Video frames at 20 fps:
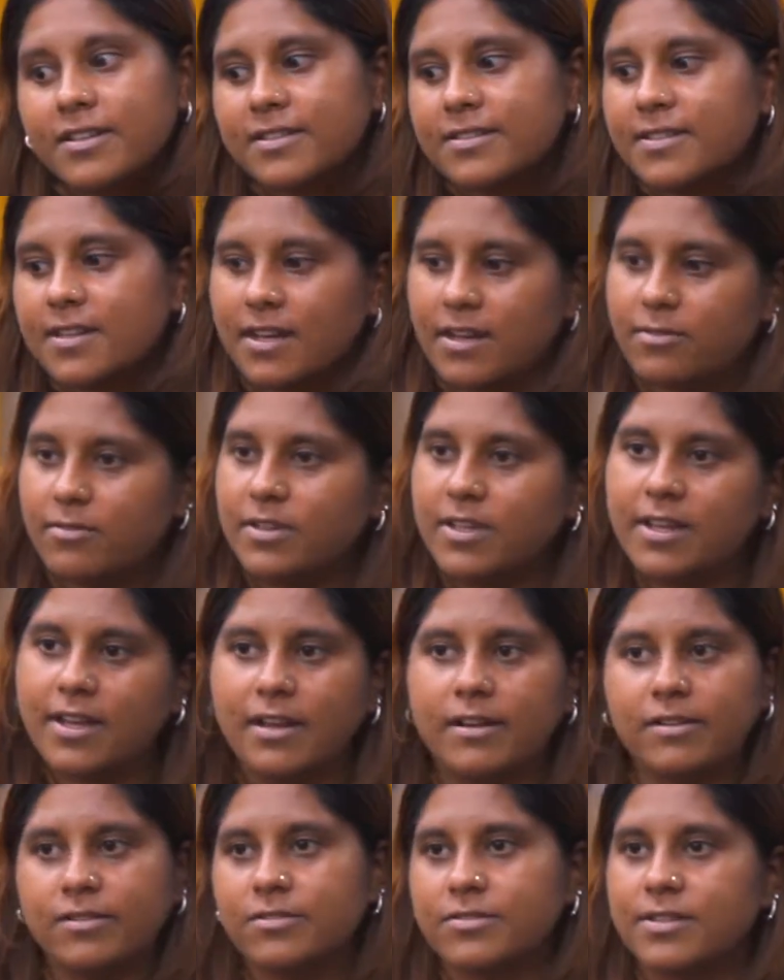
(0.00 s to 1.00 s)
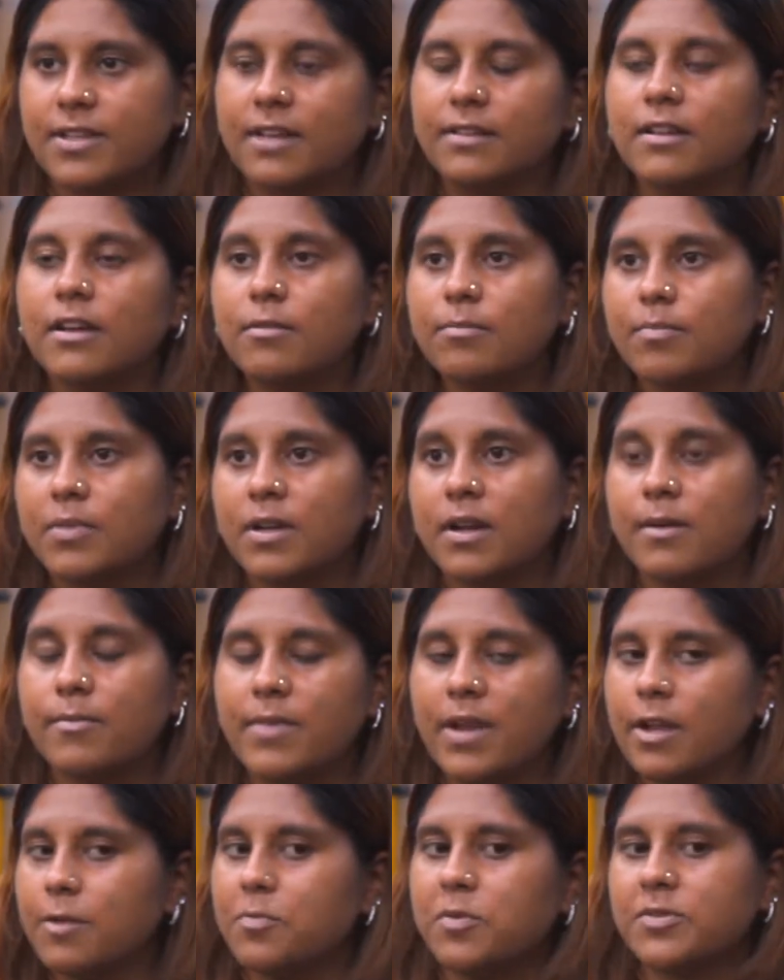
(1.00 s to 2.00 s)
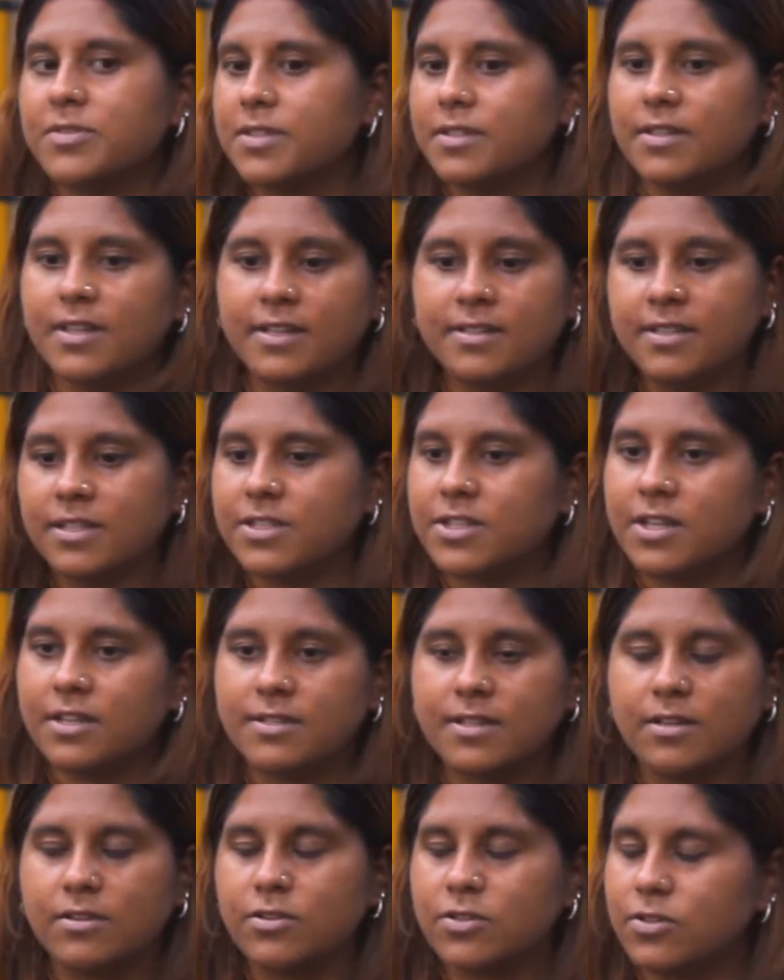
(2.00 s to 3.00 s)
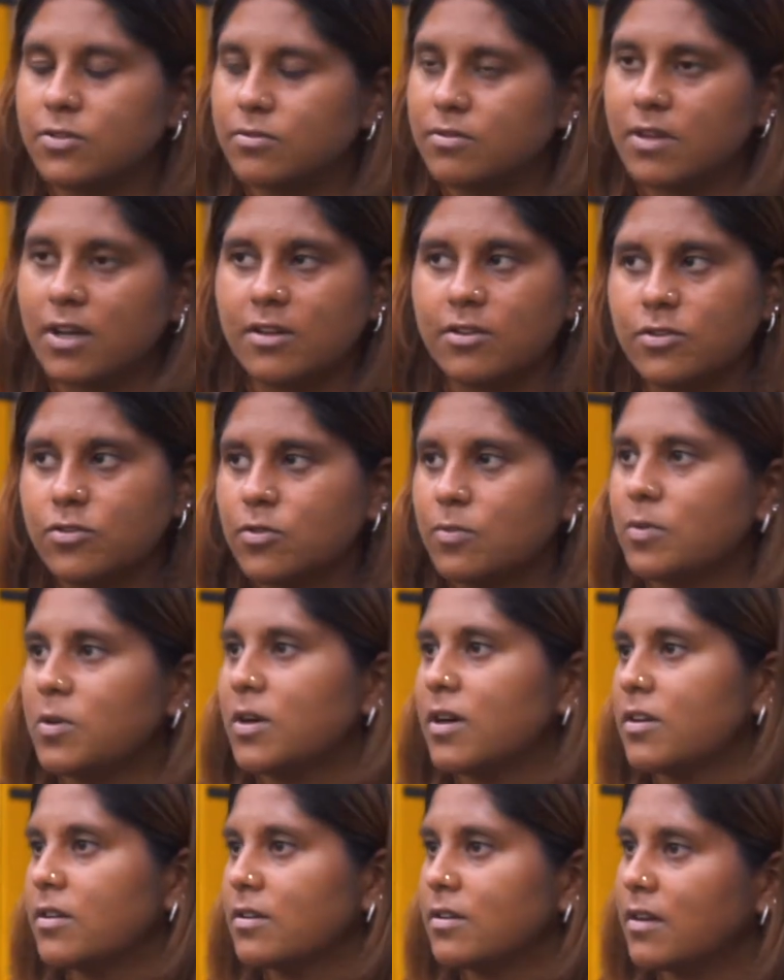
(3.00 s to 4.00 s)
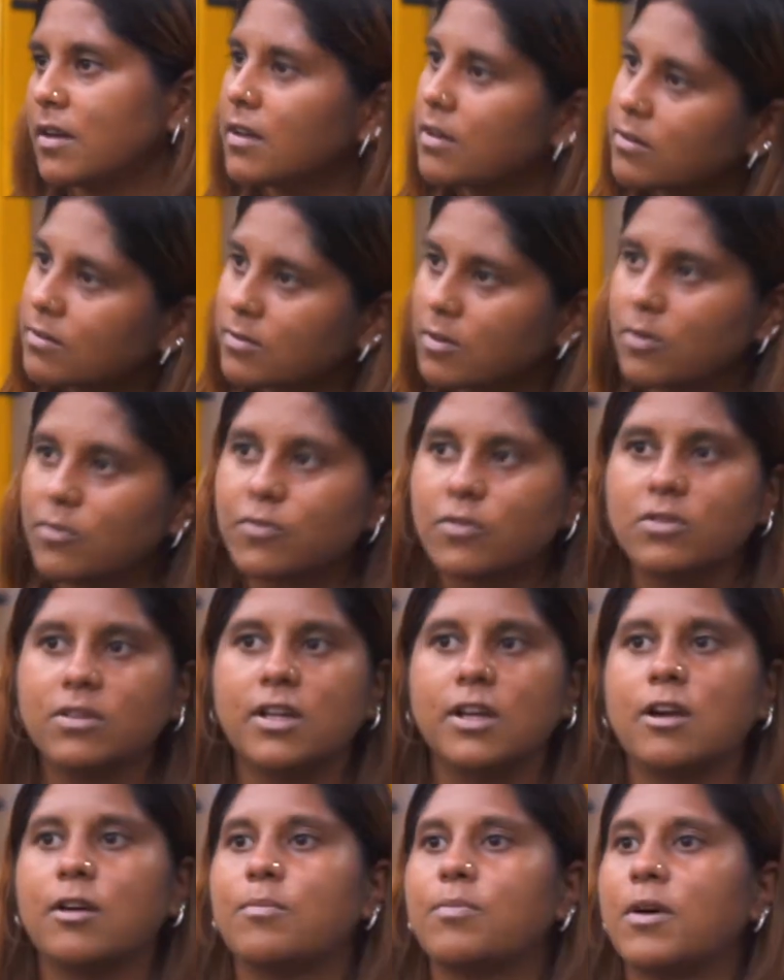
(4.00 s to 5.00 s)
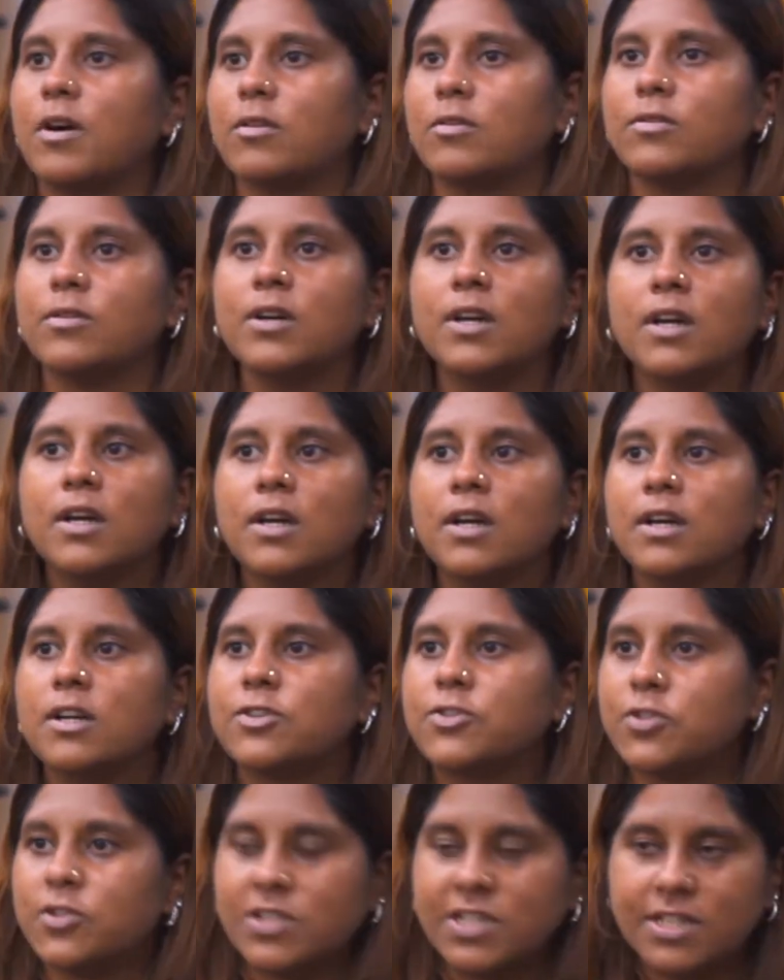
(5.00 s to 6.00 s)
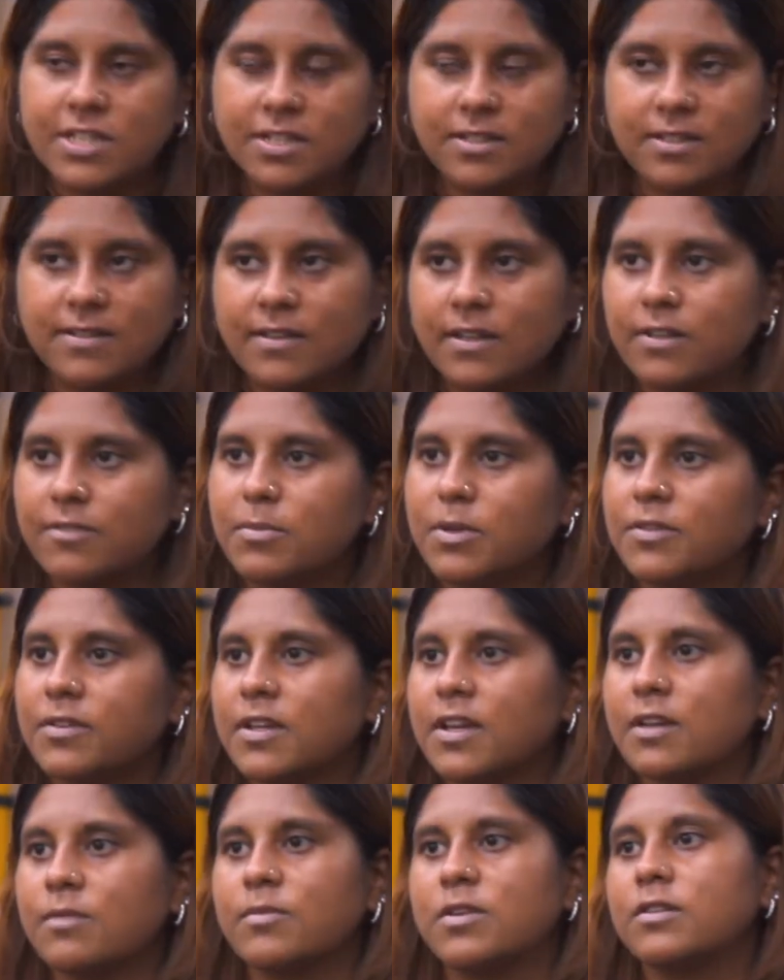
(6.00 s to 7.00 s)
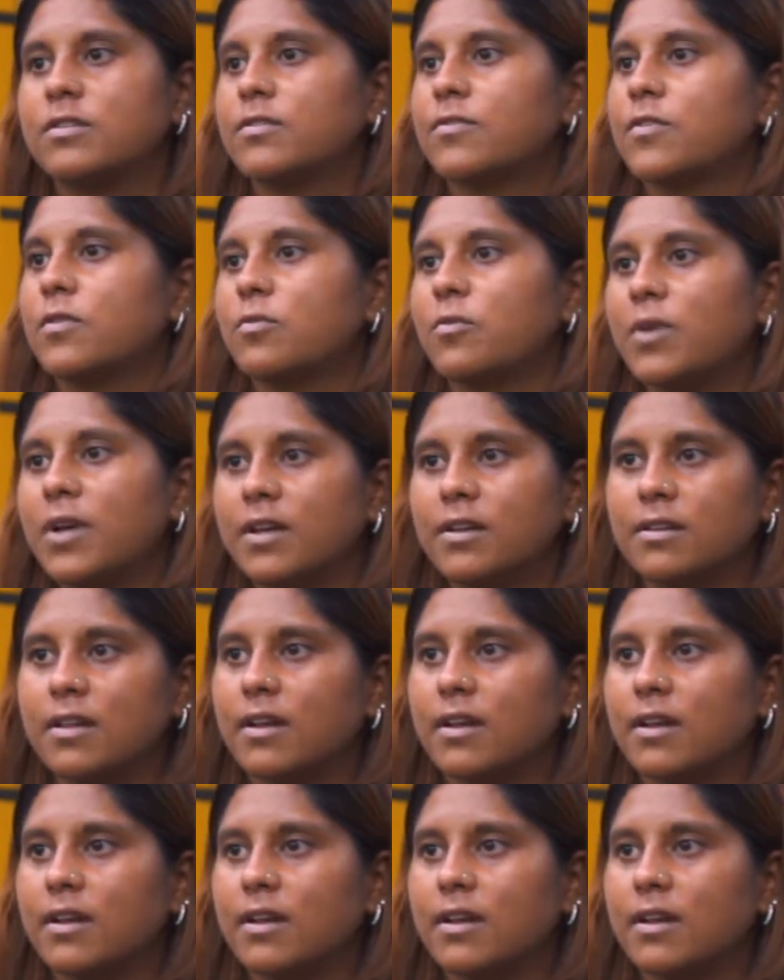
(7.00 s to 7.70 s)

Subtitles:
to this day, I really can't understand that. But I'm able to like teach kids how to shoot, how to dribble, how to go for a layup, how to strategically think about the game in a different way.